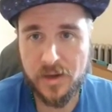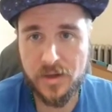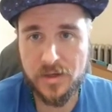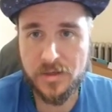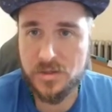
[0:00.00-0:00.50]

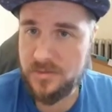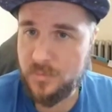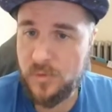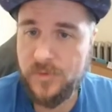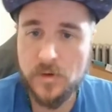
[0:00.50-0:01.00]
Just
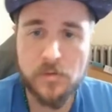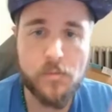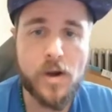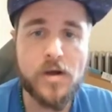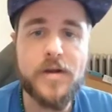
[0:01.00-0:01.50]
move your
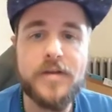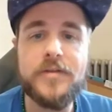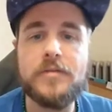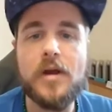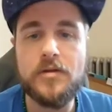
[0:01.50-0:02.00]
awareness
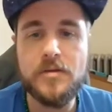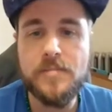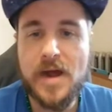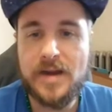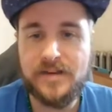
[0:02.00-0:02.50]
around your
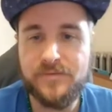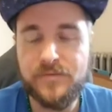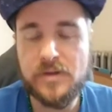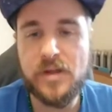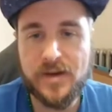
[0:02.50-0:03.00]
body and
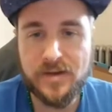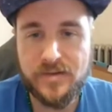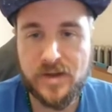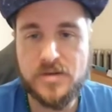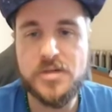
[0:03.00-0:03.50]
feel any
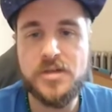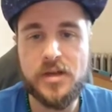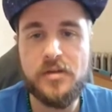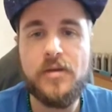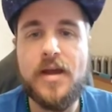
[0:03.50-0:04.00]
tension
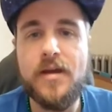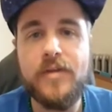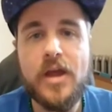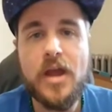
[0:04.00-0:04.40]
that you have,